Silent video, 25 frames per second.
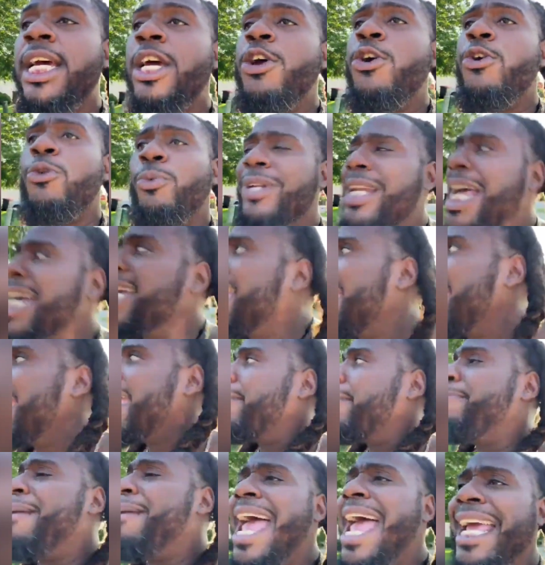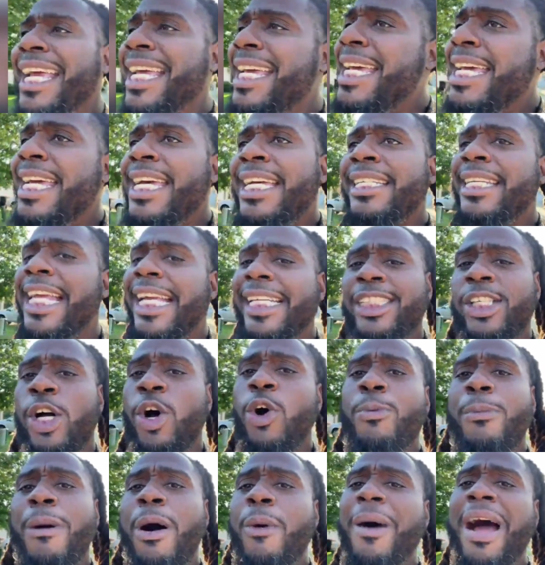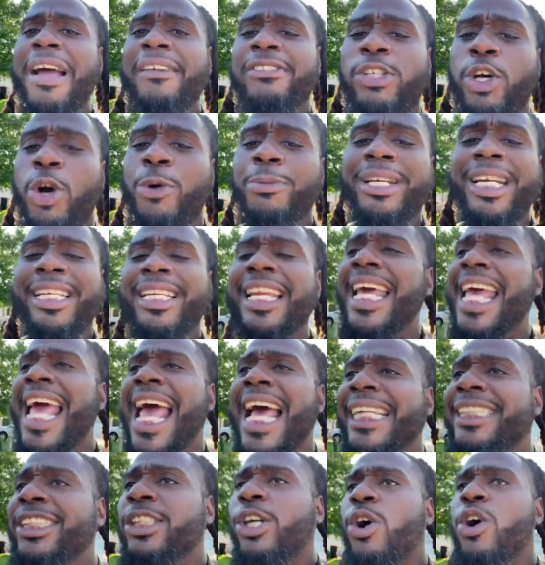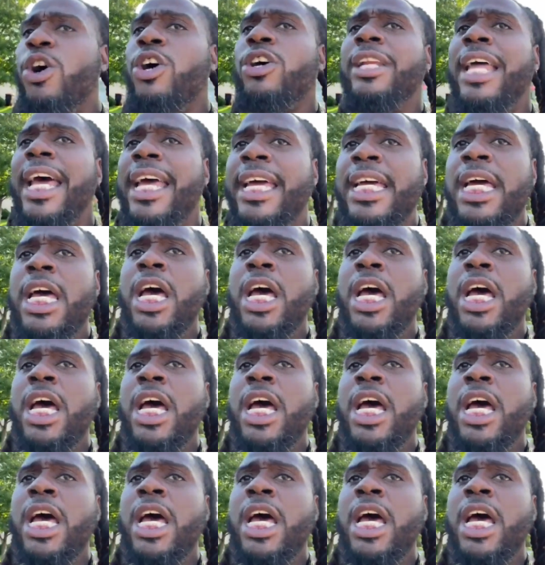when I came back, my wife told me that they had told her, like,